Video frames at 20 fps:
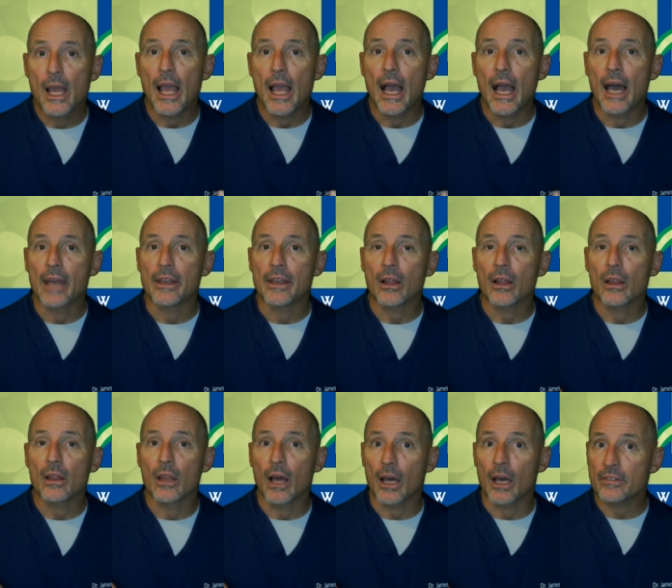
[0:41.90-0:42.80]
And a
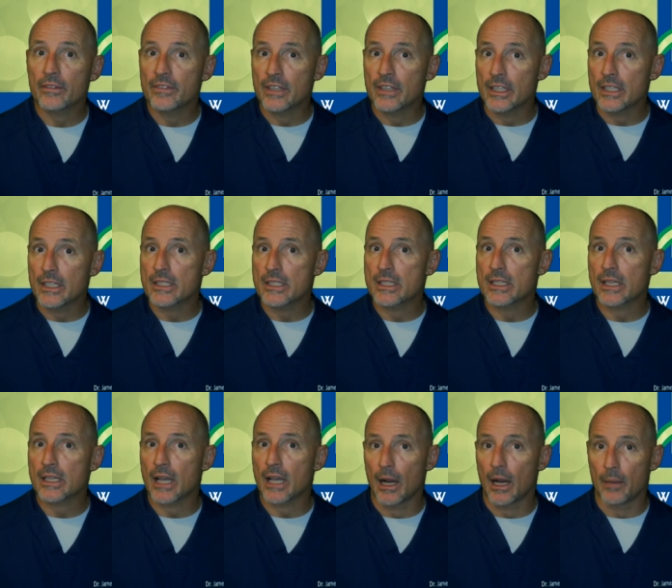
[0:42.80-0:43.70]
lot of
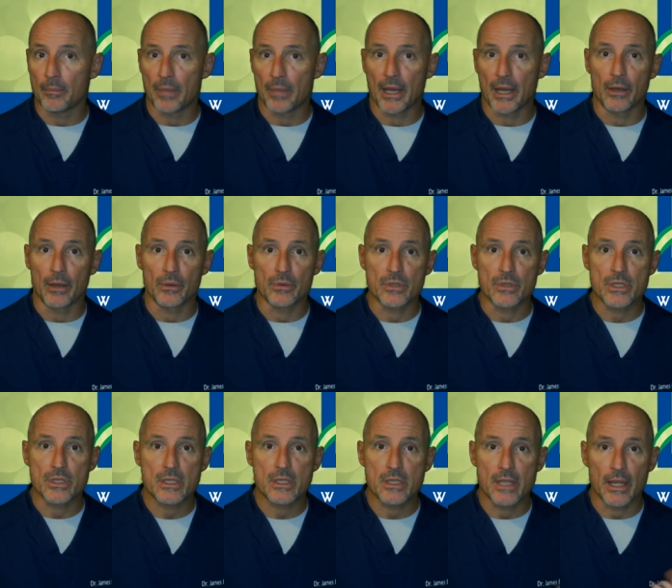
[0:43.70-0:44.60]
these
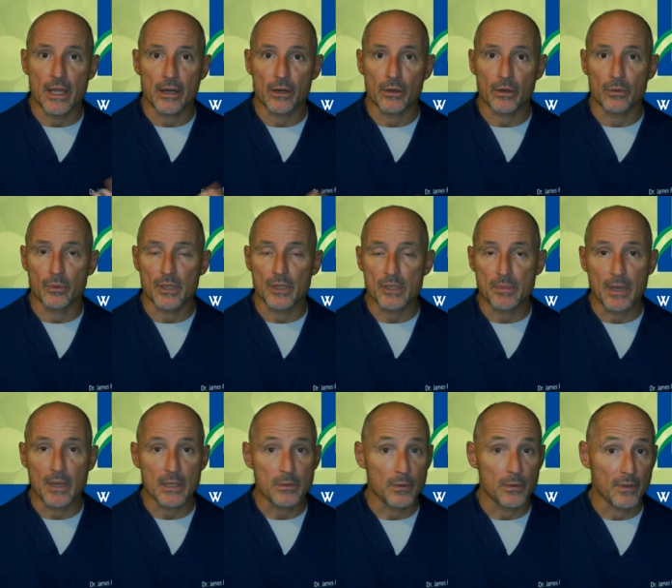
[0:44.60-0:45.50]
compounds that are
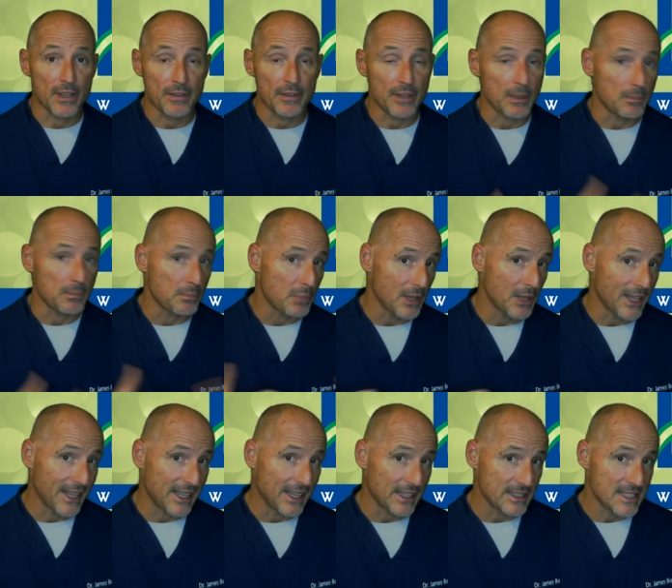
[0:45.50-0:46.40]
responsible for giving
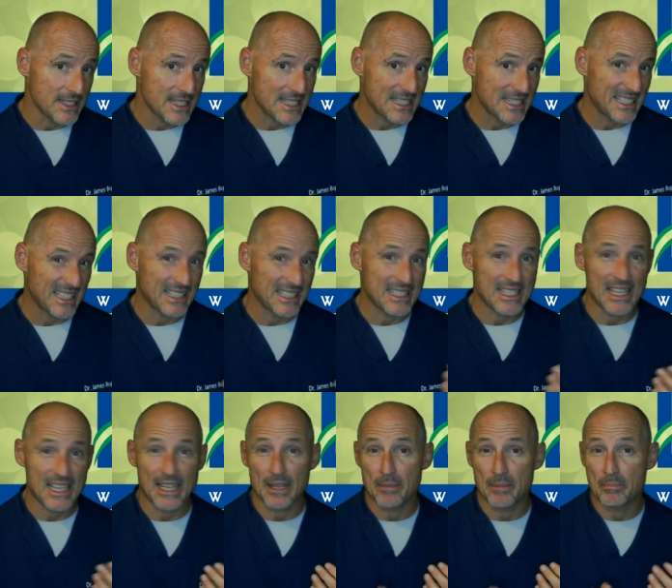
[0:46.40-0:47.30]
plants, let's
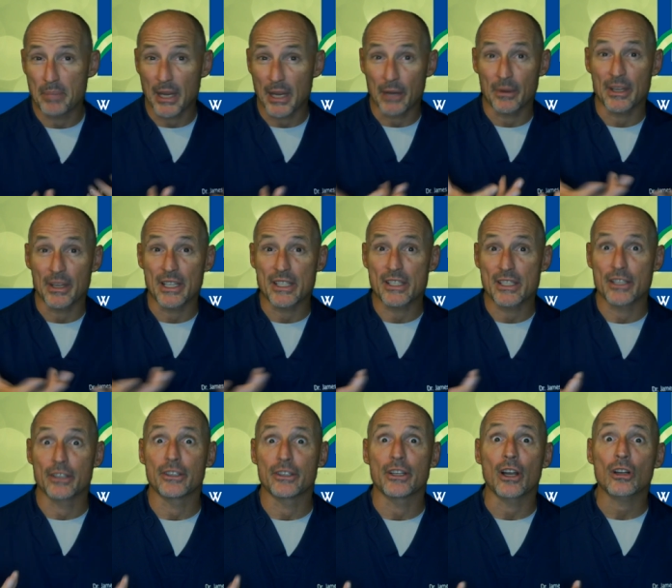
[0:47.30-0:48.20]
say berries,
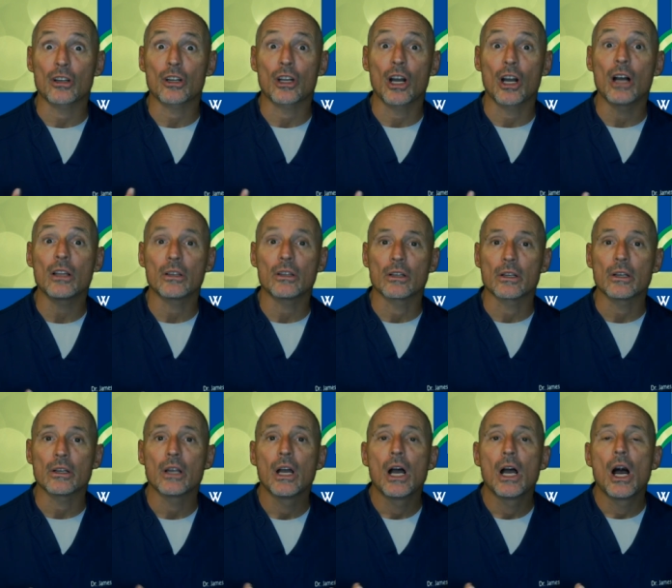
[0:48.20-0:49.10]
their dark
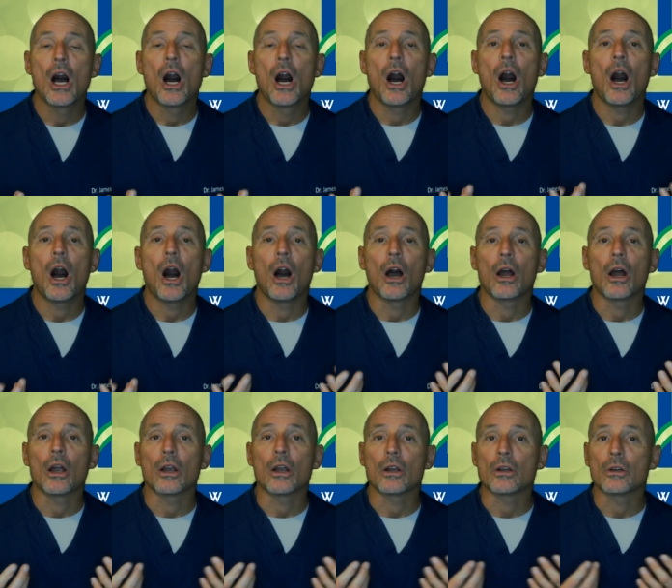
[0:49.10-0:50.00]
color,
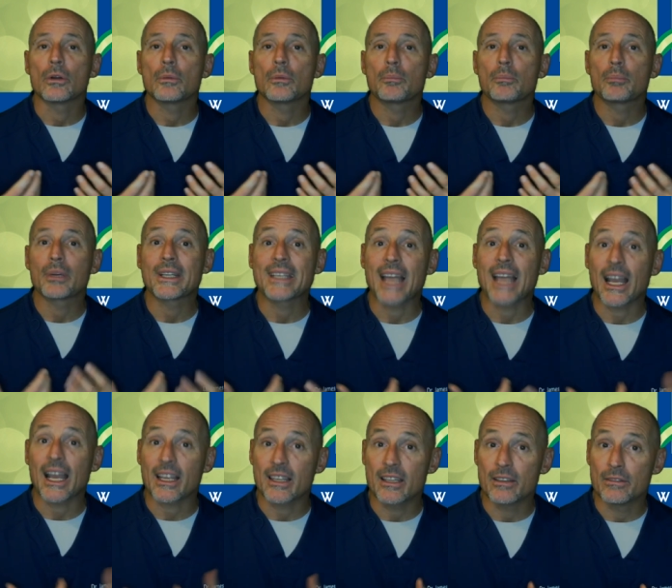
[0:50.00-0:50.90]
are
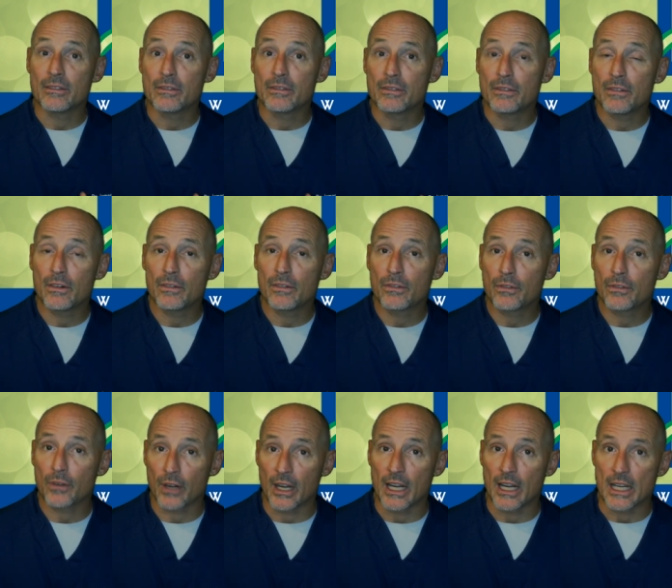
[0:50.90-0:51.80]
protective
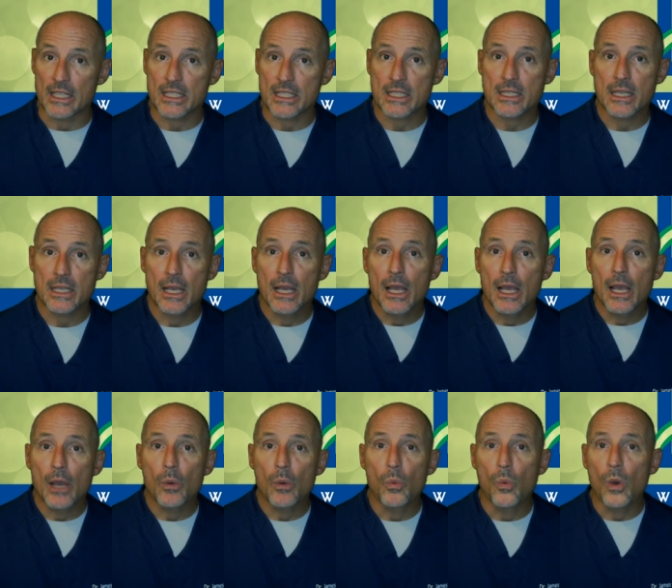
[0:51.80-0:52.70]
for us.
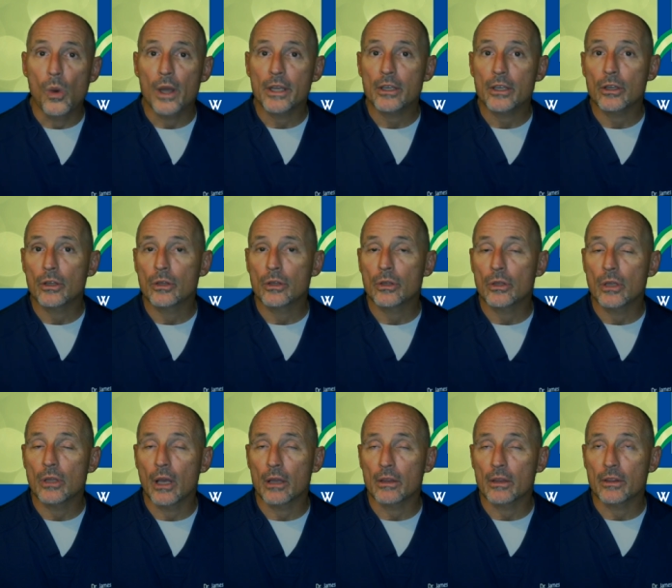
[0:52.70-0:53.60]
One
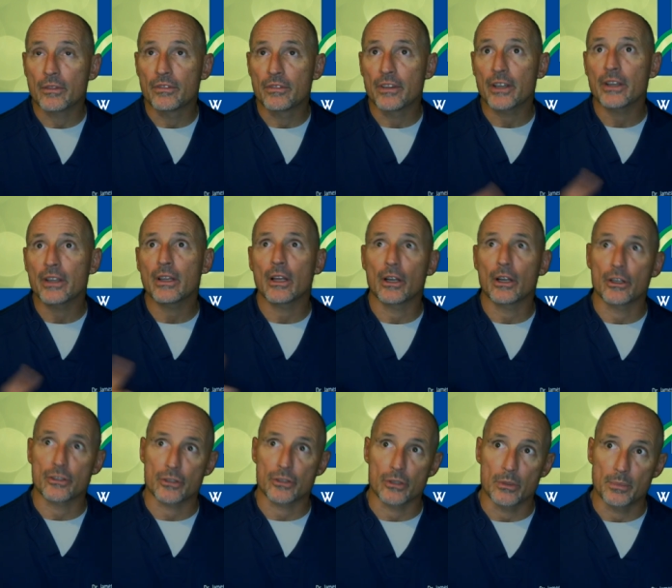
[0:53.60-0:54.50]
uh, the very
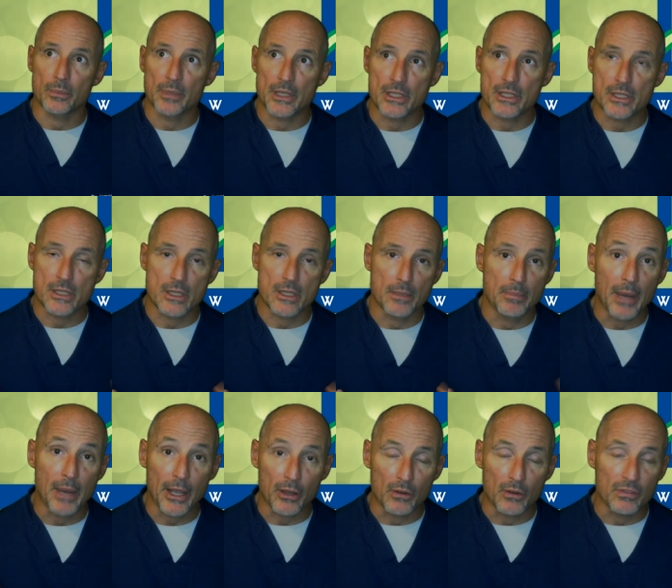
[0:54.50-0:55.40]
large group is the
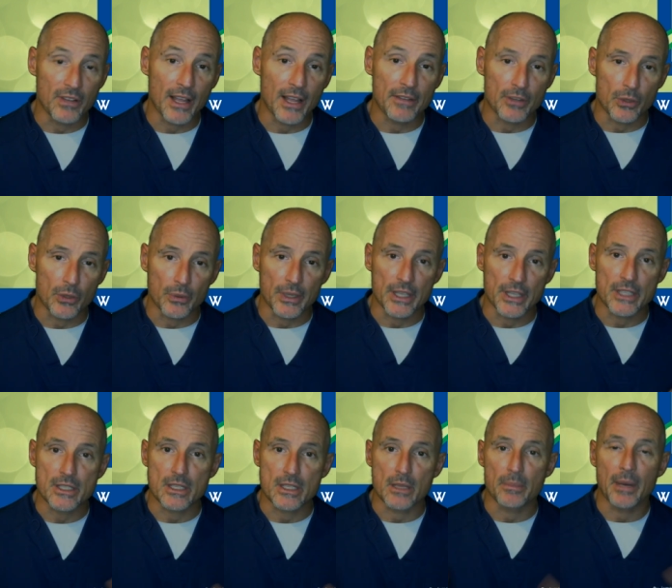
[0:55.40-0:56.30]

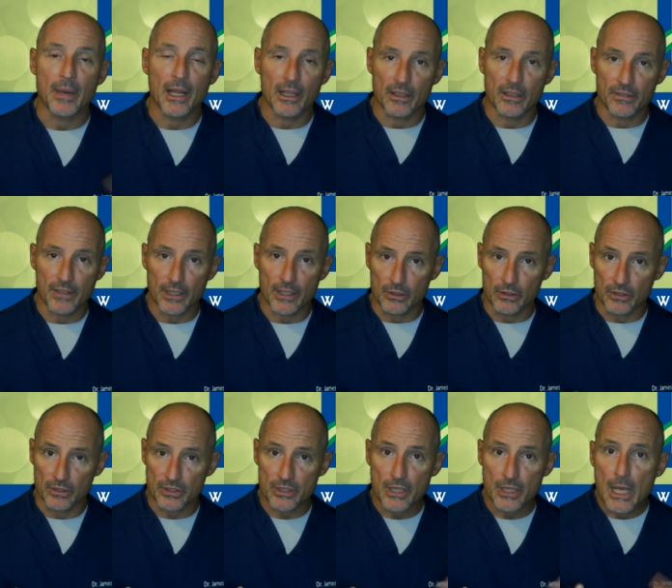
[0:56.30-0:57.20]
bioflavonoids and the
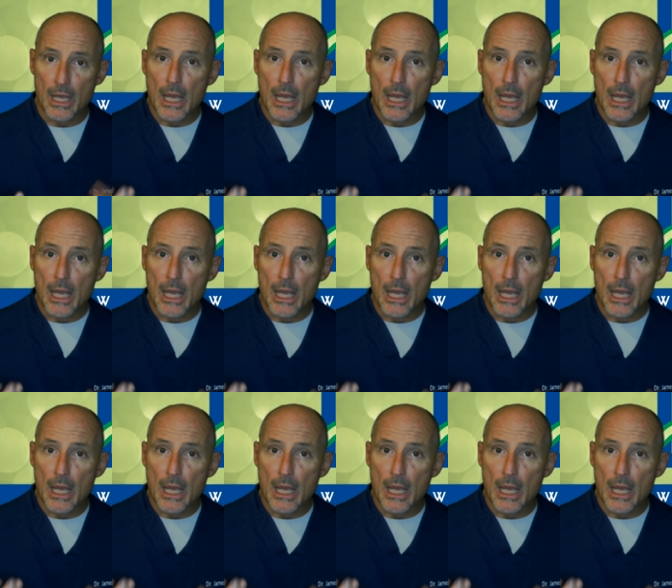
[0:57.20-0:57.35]
polyphenols.